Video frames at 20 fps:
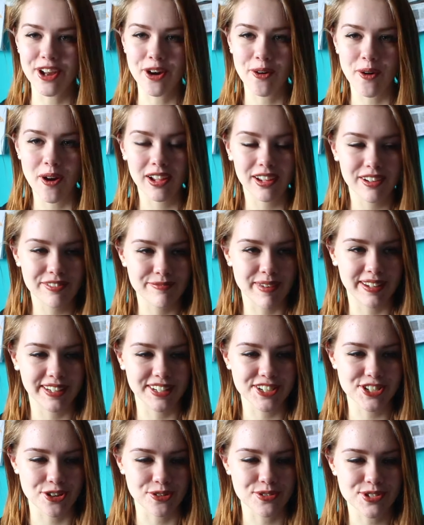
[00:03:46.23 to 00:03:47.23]
know all I've
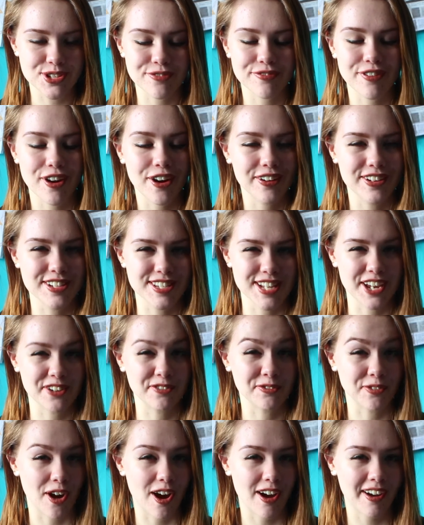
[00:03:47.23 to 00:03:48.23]
mainly shown so far is
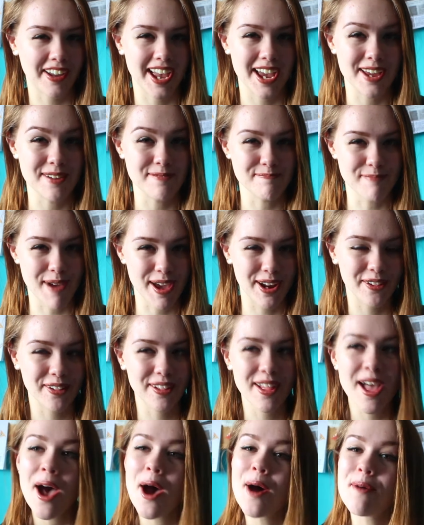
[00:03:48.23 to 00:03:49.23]
like rock and
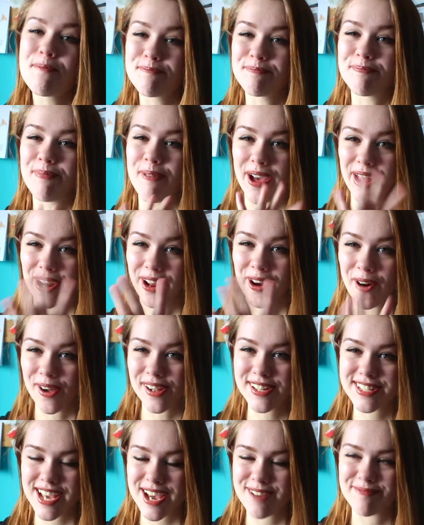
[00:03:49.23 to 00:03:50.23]
metal, but
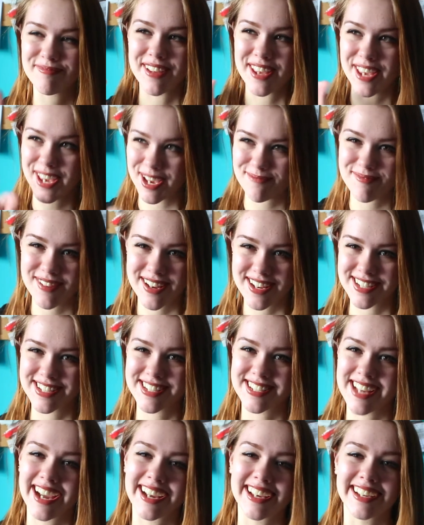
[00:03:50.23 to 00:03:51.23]
hold up, give me a
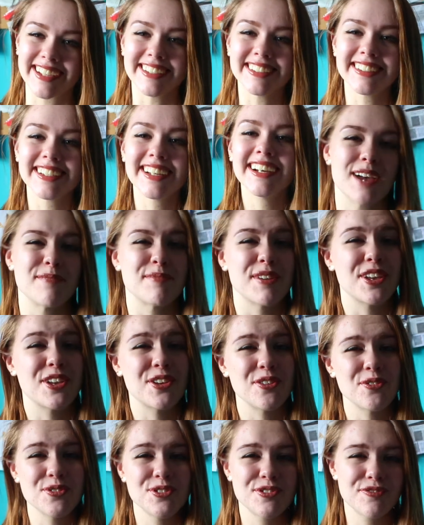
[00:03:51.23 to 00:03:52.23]
second. I'm a
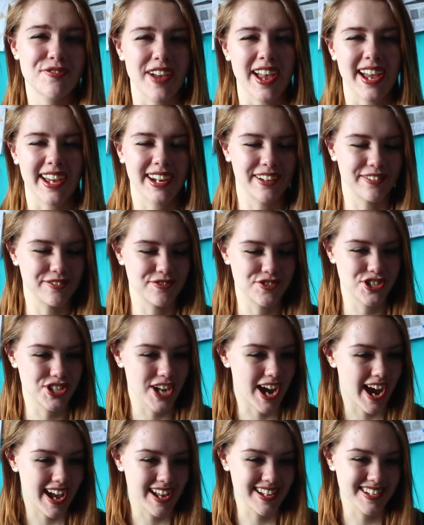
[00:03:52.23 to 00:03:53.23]
huge fan of
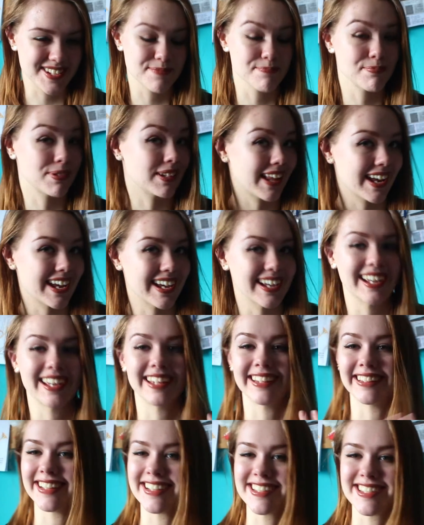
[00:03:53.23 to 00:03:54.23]
jazz, playing
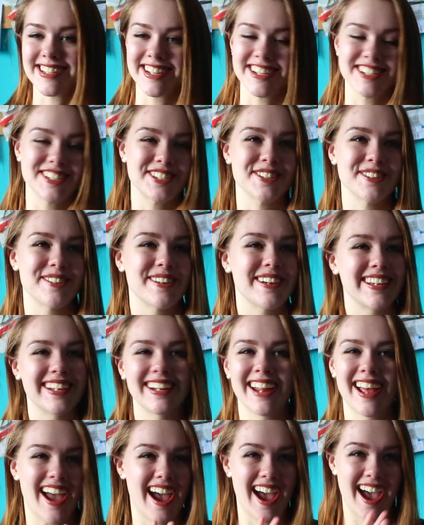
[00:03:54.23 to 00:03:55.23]
it, listening to
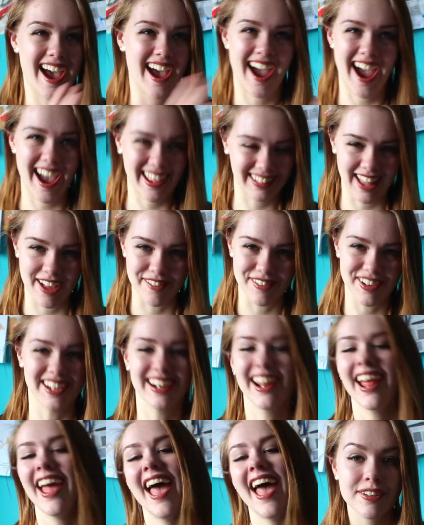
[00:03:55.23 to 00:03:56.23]
it. I love
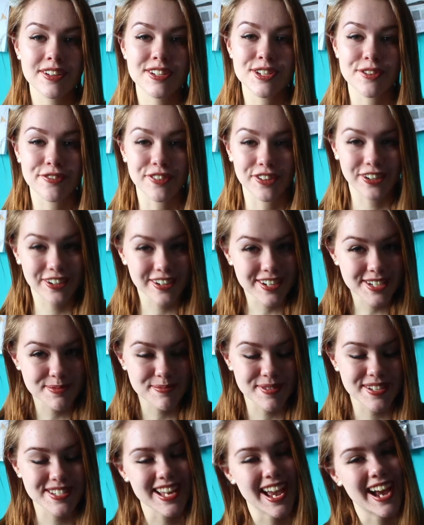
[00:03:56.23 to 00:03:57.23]
it. So for
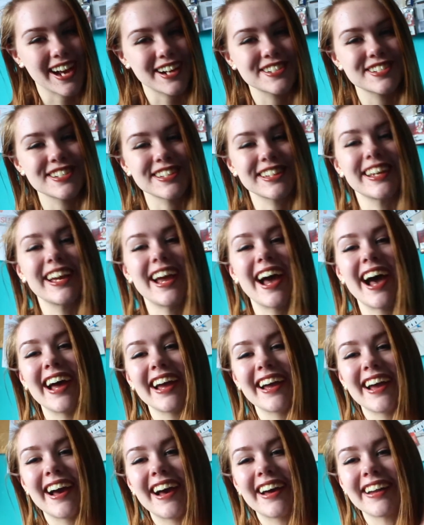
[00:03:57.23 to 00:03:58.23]
Christmas, actually,
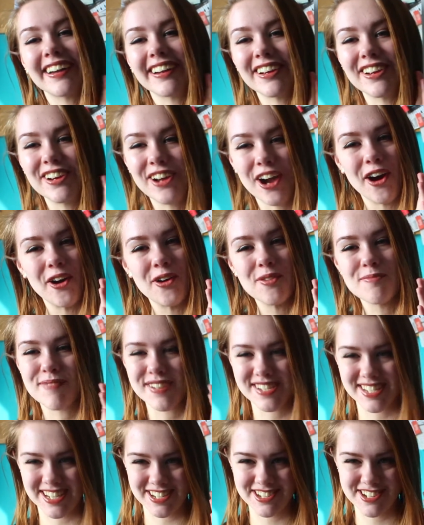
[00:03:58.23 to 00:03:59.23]
I got Go
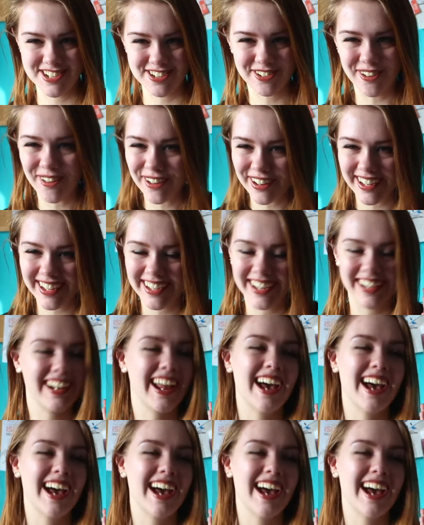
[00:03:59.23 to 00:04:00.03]
by Dexter Gordon. It